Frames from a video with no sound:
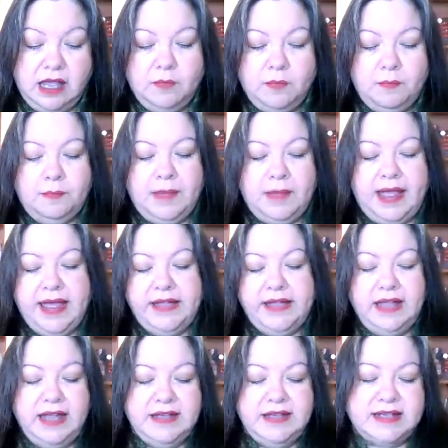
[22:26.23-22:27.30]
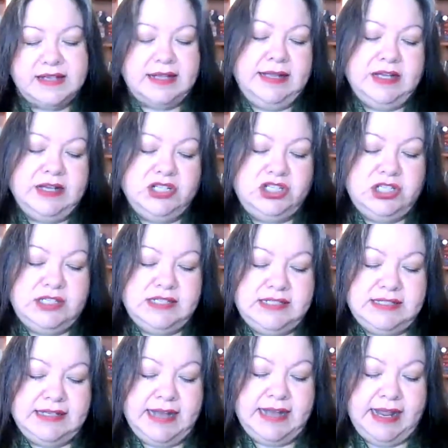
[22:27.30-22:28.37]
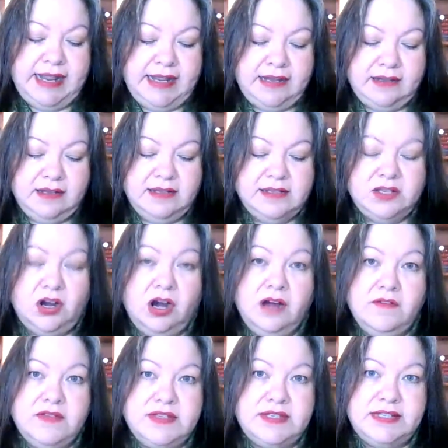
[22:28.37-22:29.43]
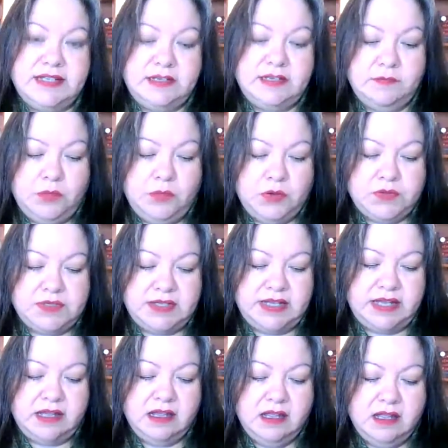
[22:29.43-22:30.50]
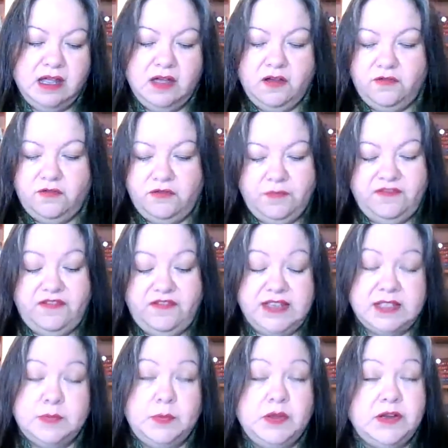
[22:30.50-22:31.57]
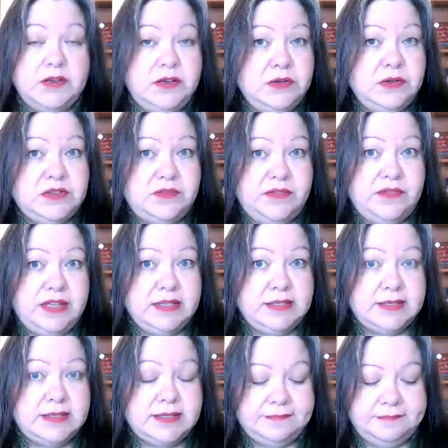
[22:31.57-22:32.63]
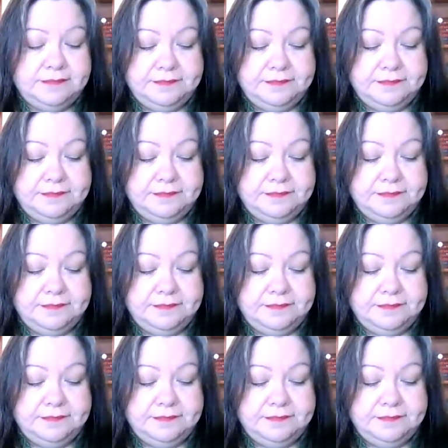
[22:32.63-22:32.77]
My headlines collection today is harvested mostly from Facebook news feeds.